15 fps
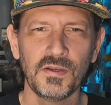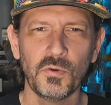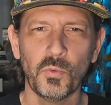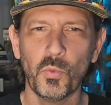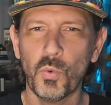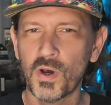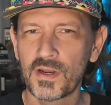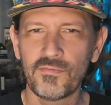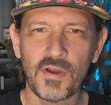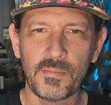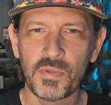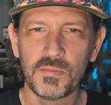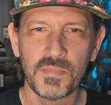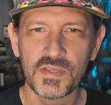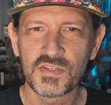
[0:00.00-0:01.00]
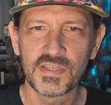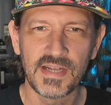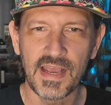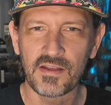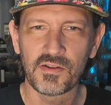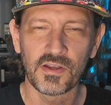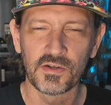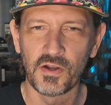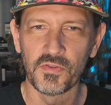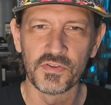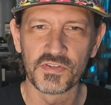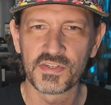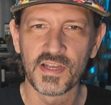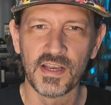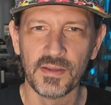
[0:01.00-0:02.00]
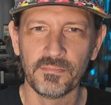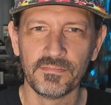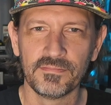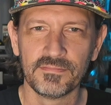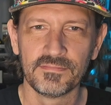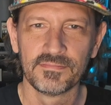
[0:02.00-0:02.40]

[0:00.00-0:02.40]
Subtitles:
what have I been missing out on all this time?